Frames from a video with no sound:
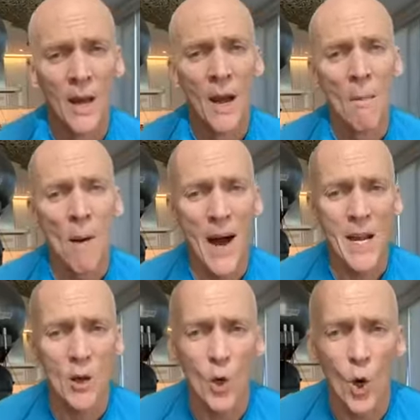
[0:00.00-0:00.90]
Finding
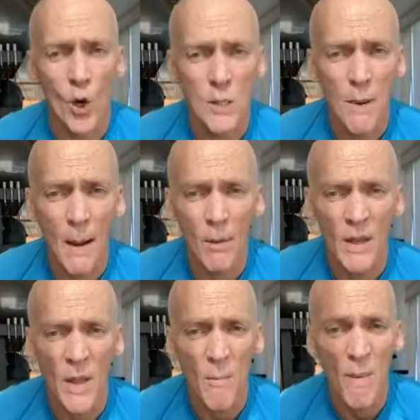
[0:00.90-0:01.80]
a core is probably
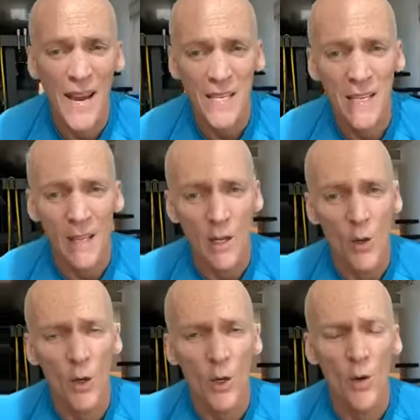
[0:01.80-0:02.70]
the best thing that you
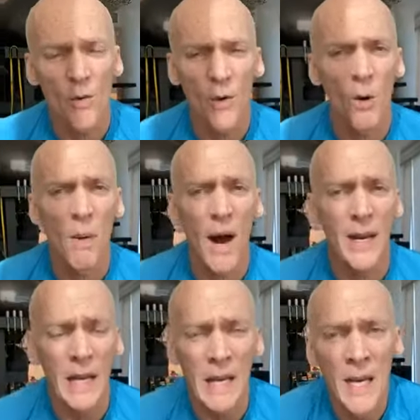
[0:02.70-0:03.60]
can do for your
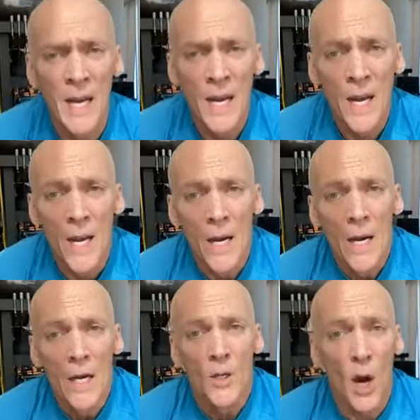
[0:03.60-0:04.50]
body.
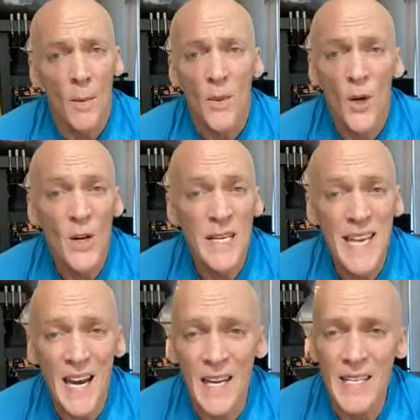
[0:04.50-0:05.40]
Start with 30
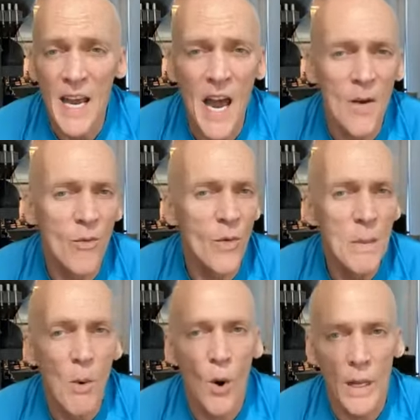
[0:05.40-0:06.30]
seconds every
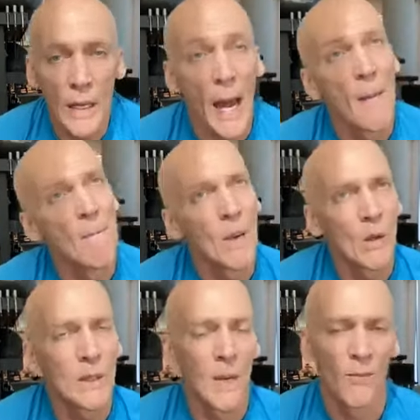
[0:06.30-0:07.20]
morning and
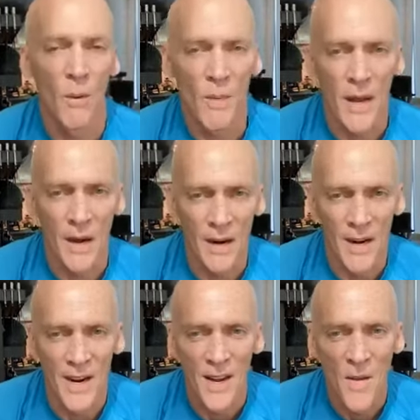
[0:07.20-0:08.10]
build up from there,
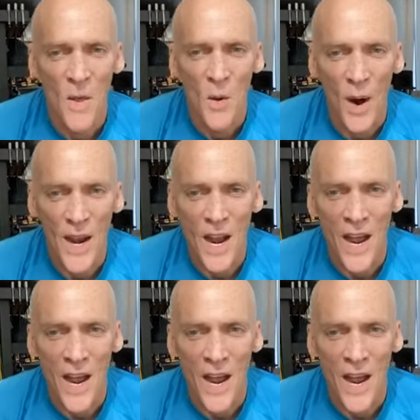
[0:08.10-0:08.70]
right?